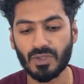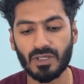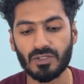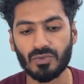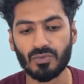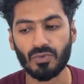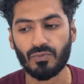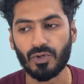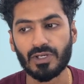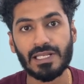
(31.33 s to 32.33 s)
you go
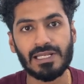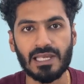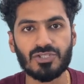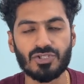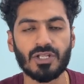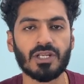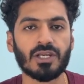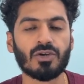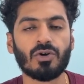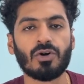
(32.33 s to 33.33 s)
for data engineering,
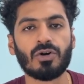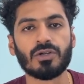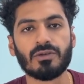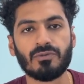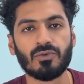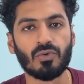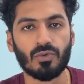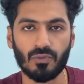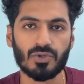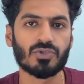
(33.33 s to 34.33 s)
or if you go
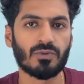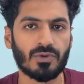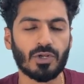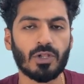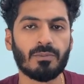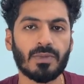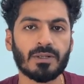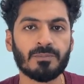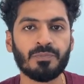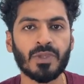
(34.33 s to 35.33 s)
for software development,
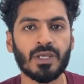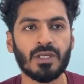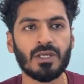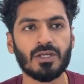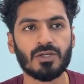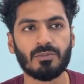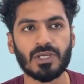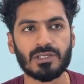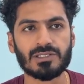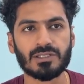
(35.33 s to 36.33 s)

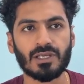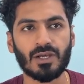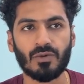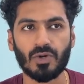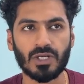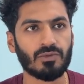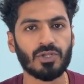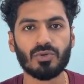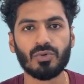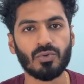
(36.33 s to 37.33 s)
because whatever
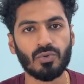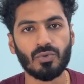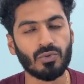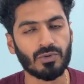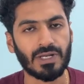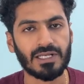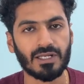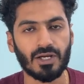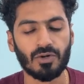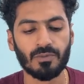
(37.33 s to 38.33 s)
you do right
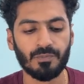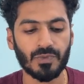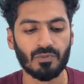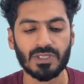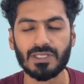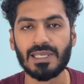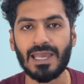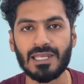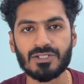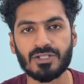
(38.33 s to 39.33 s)
now with AI
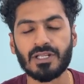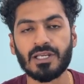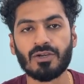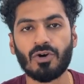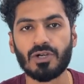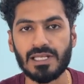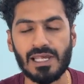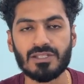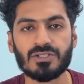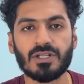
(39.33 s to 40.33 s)
engineering or data
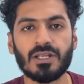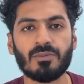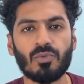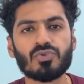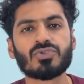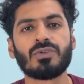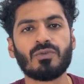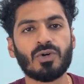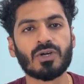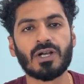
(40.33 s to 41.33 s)
engineering, most of the
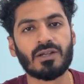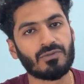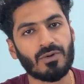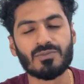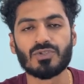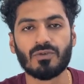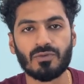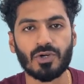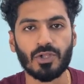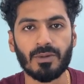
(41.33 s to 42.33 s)
work are from
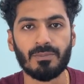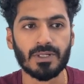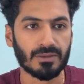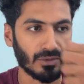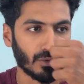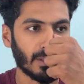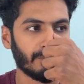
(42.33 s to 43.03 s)
software development. Okay,